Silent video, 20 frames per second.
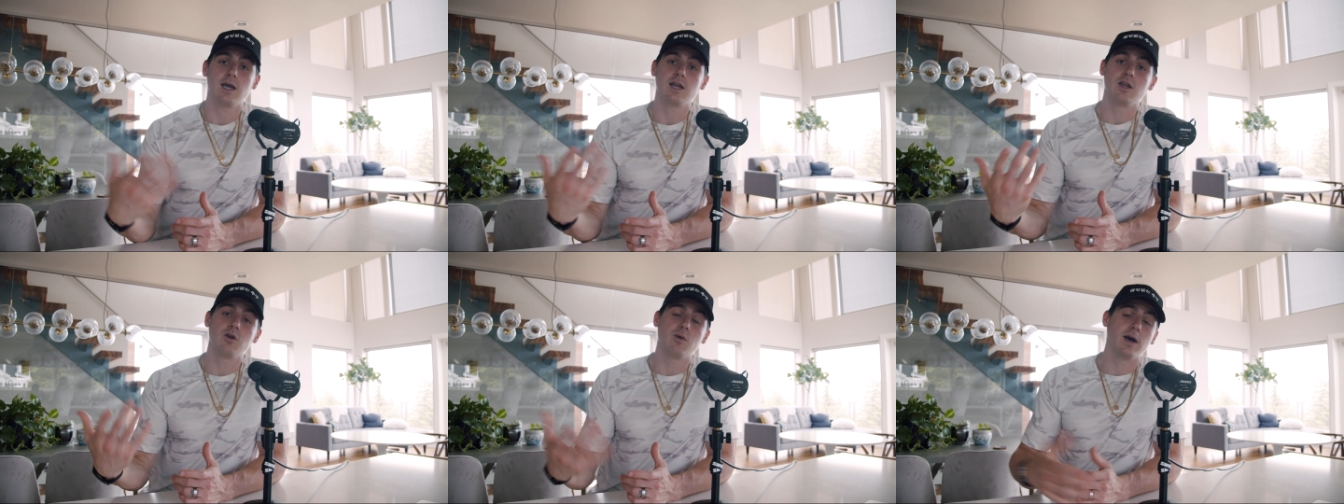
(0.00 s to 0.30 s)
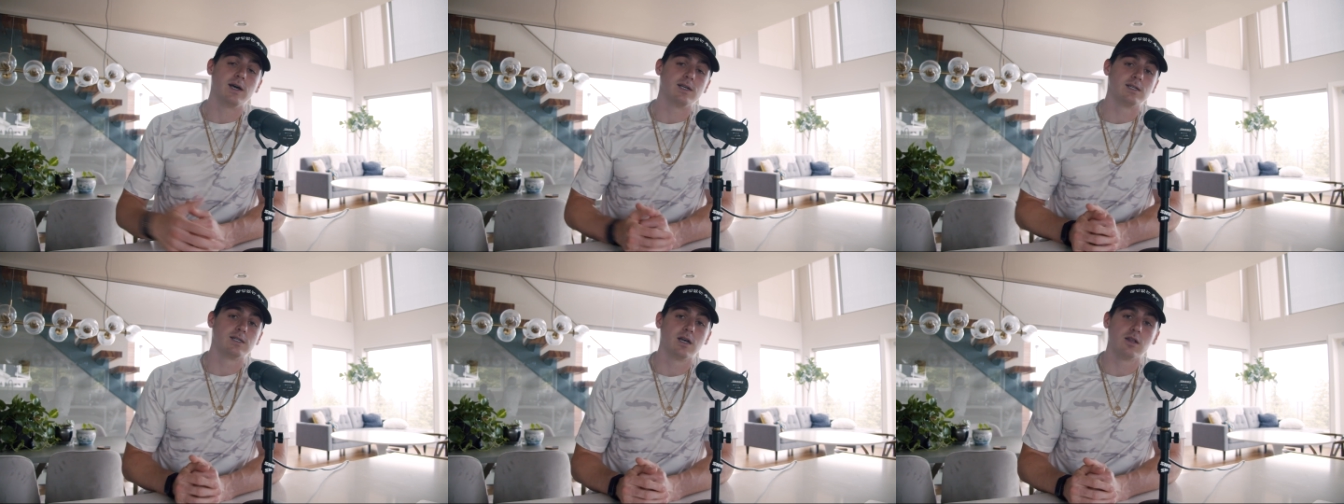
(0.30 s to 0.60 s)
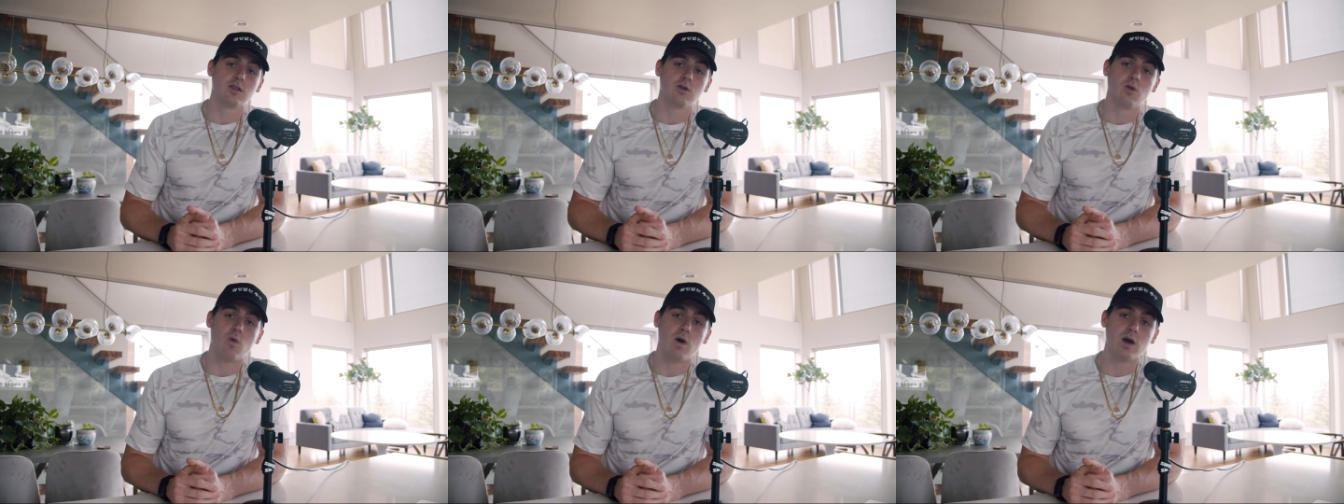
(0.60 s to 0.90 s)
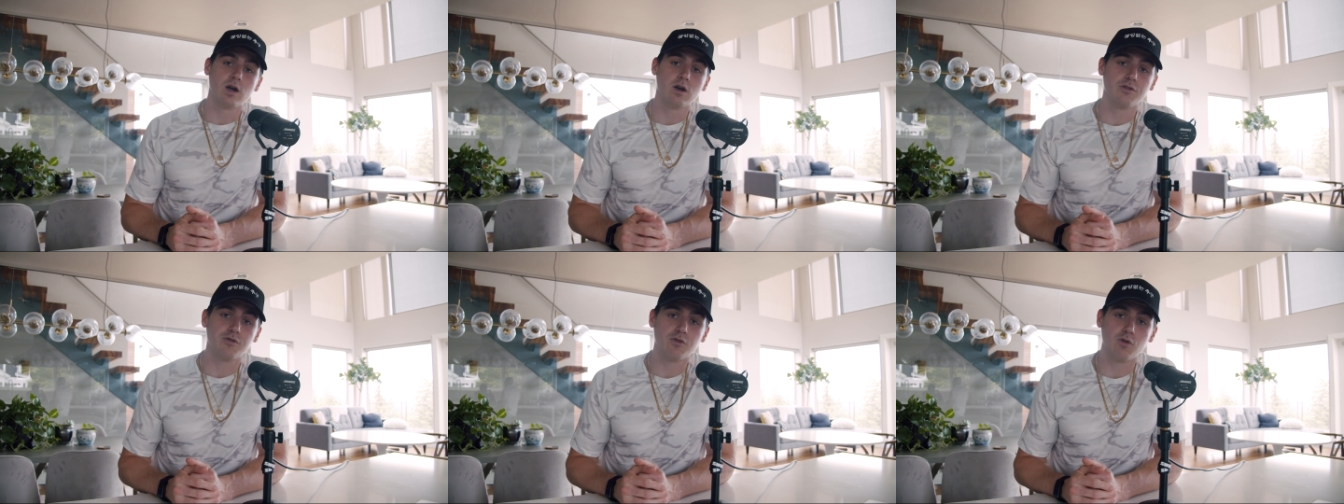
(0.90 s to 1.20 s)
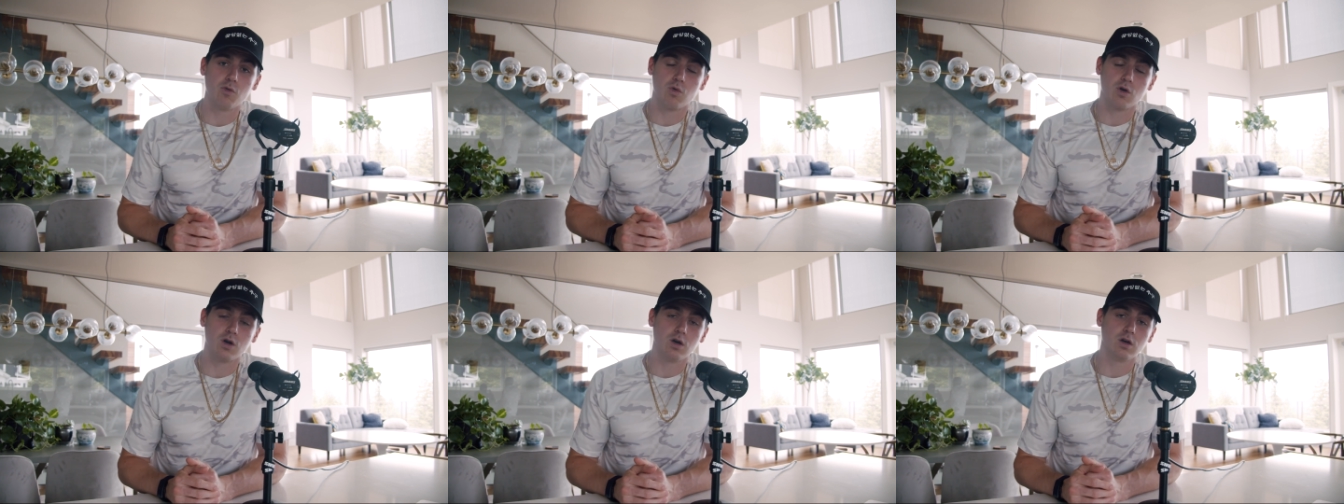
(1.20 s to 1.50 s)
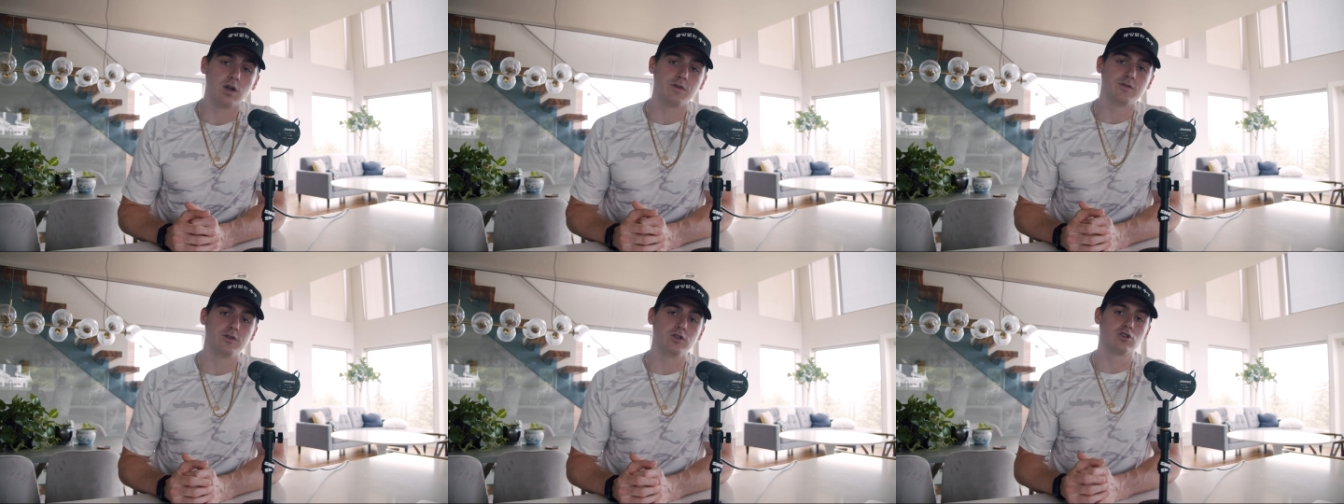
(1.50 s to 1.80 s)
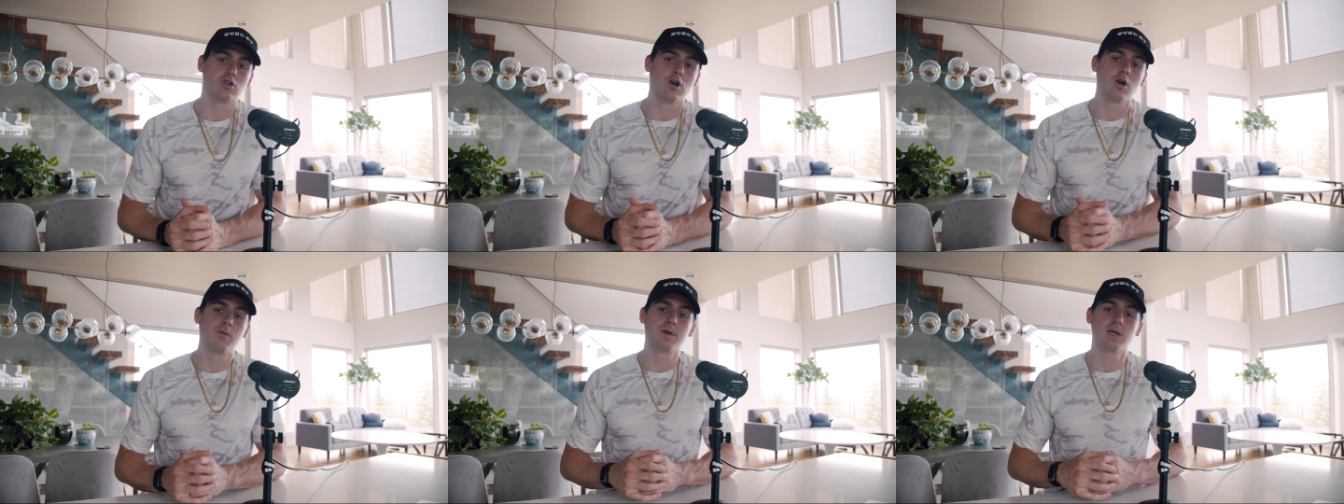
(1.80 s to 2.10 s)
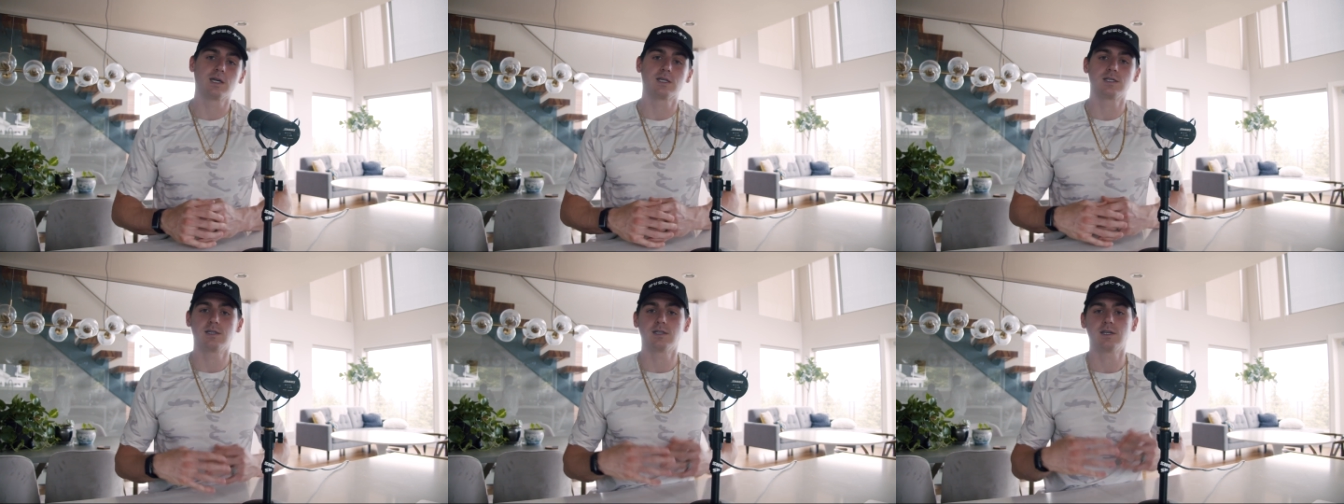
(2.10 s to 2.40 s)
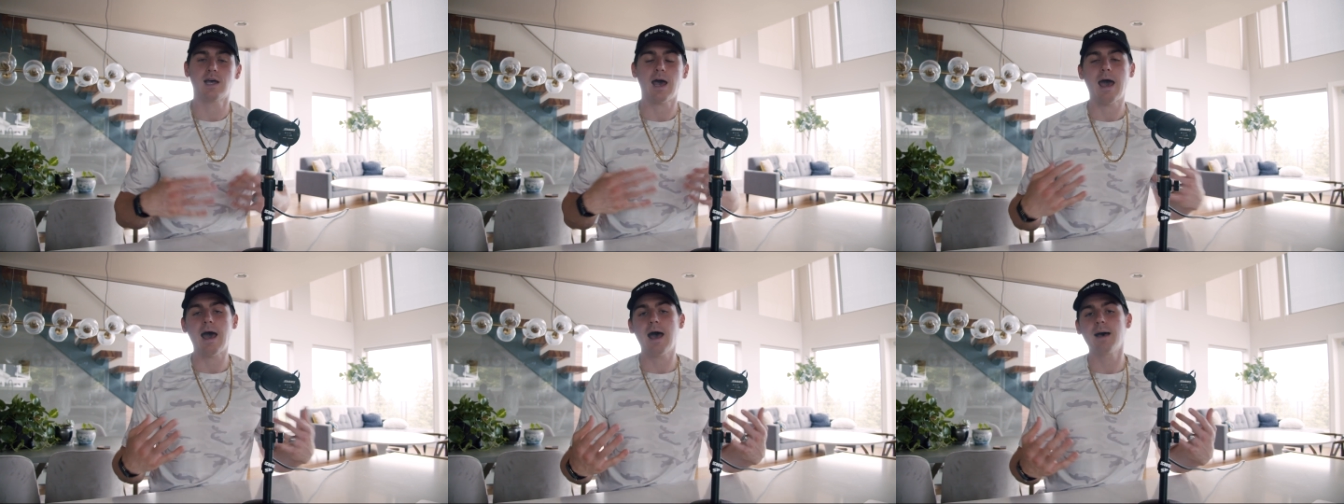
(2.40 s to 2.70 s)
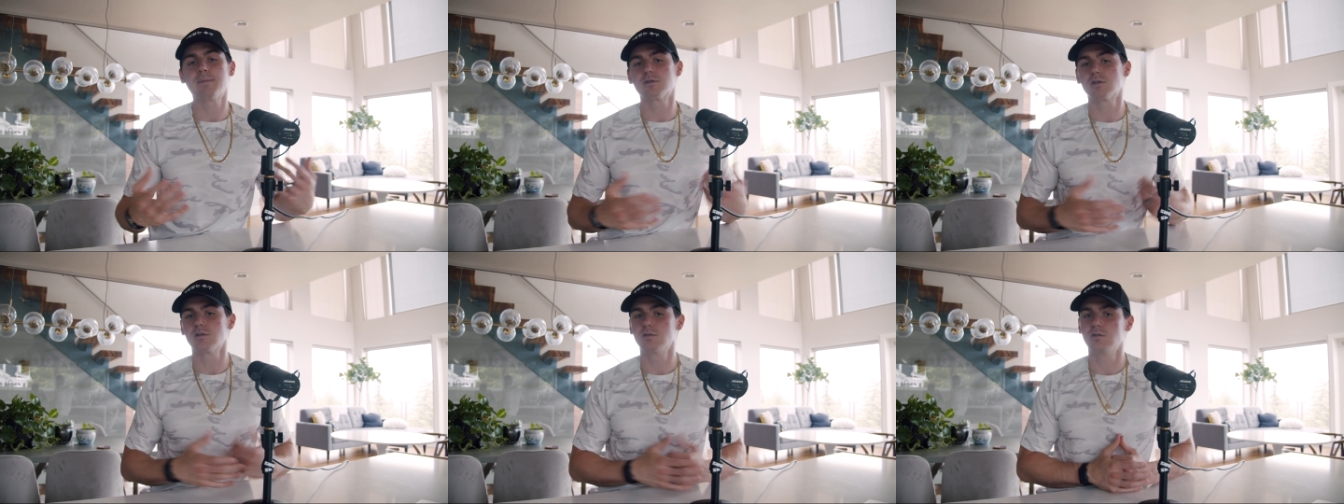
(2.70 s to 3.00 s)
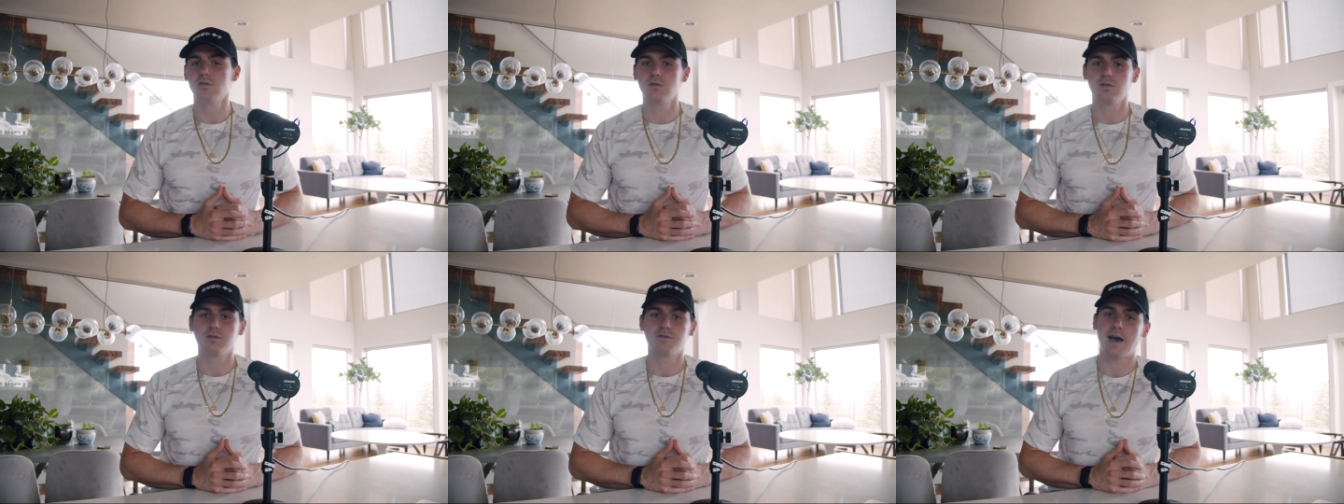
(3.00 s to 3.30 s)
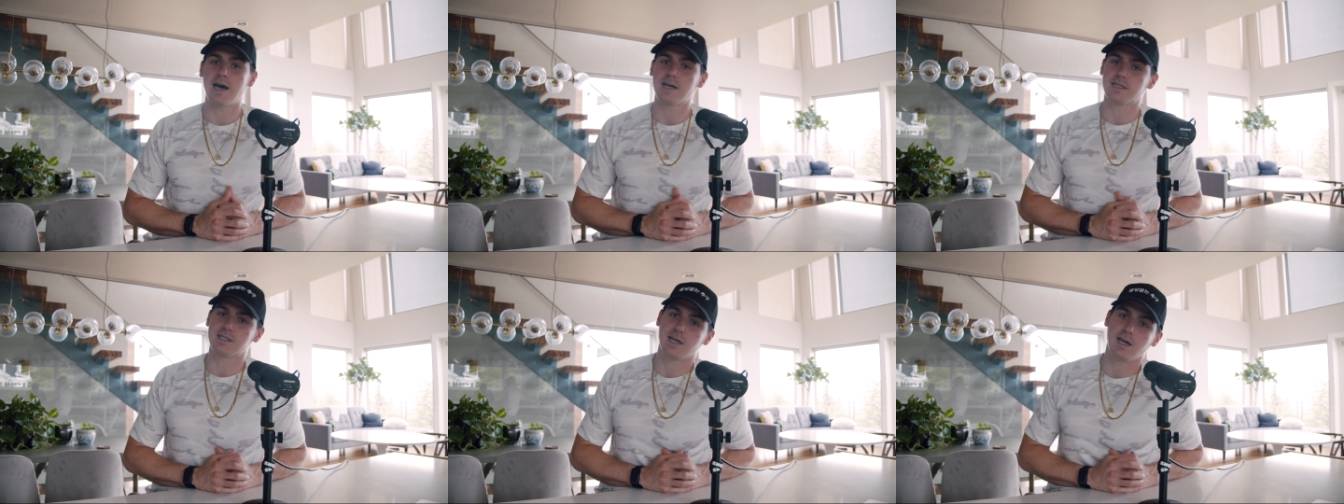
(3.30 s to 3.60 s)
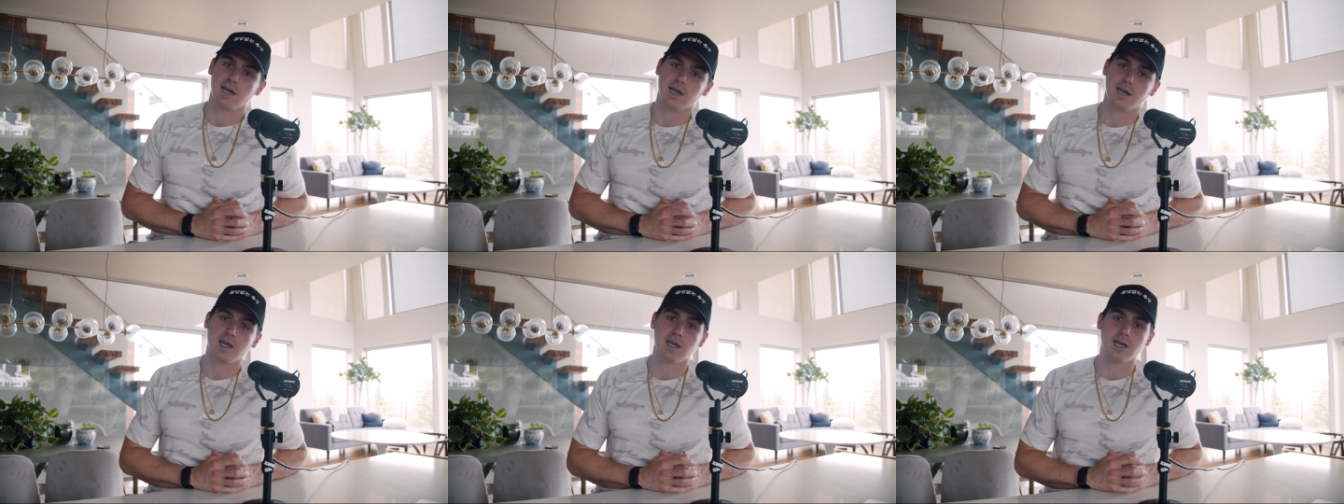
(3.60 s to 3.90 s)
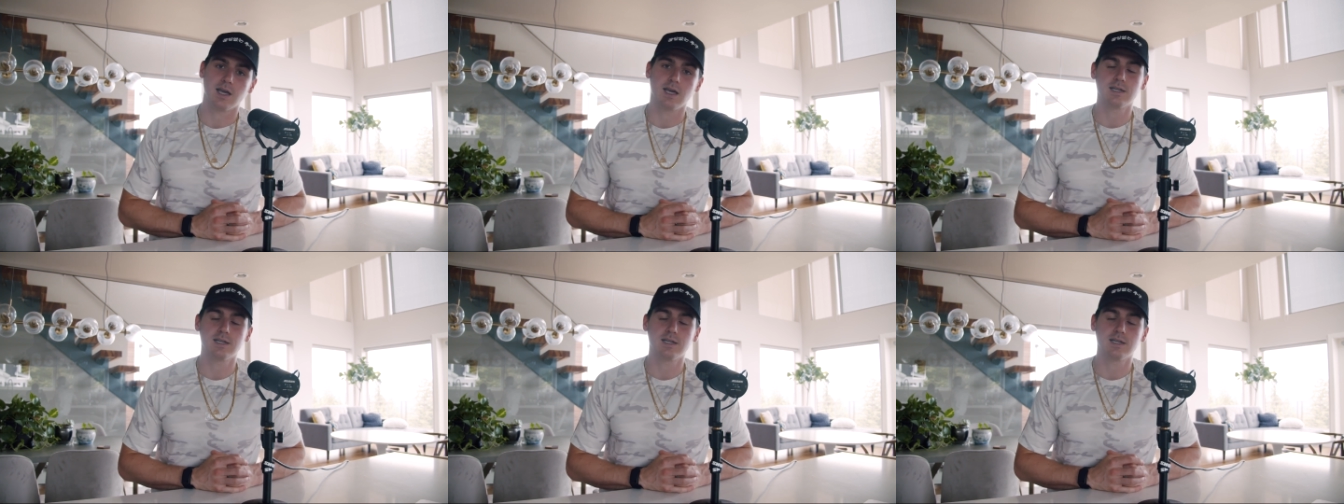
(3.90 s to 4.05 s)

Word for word: Anyways, the wonderful world of nootropics is absolutely fascinating.